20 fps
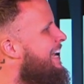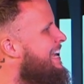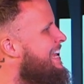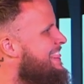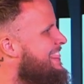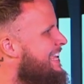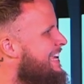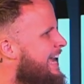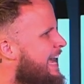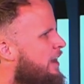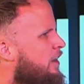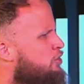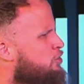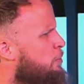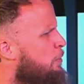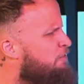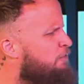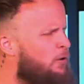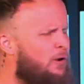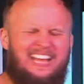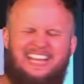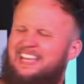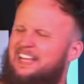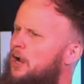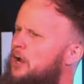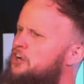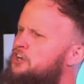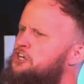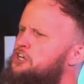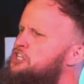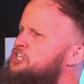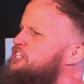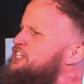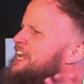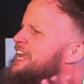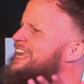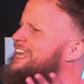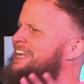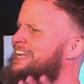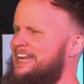anything else, before I can
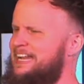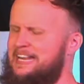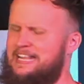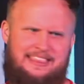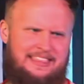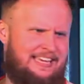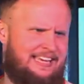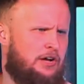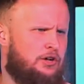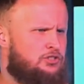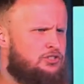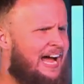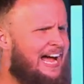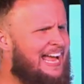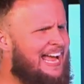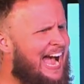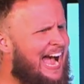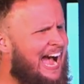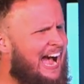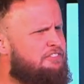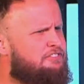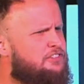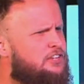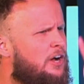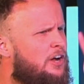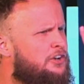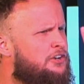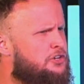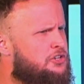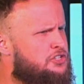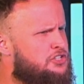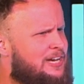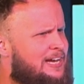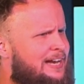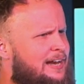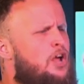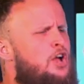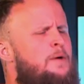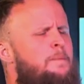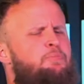understand anything else, I have to
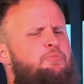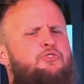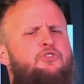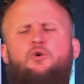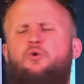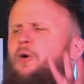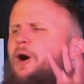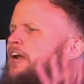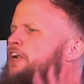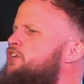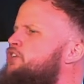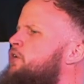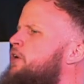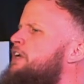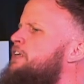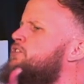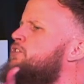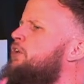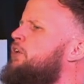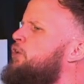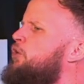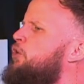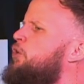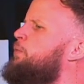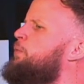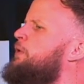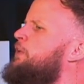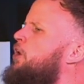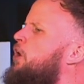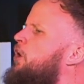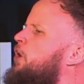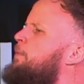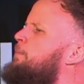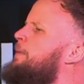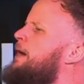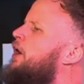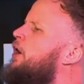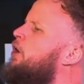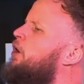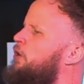understand, do I trust the Lord with all
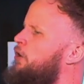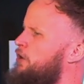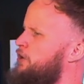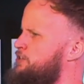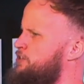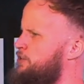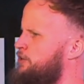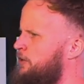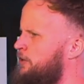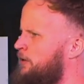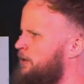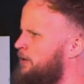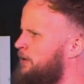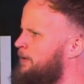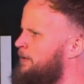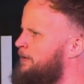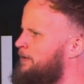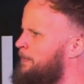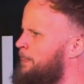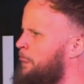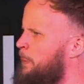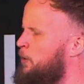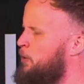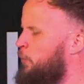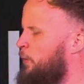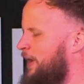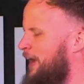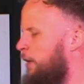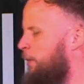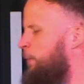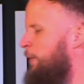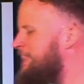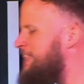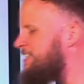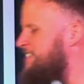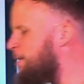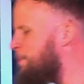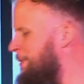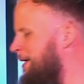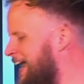my heart? When I read
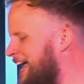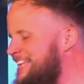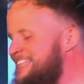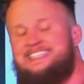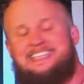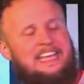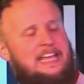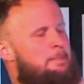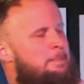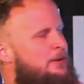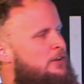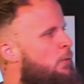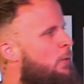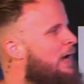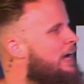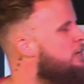this, I may not see it, but do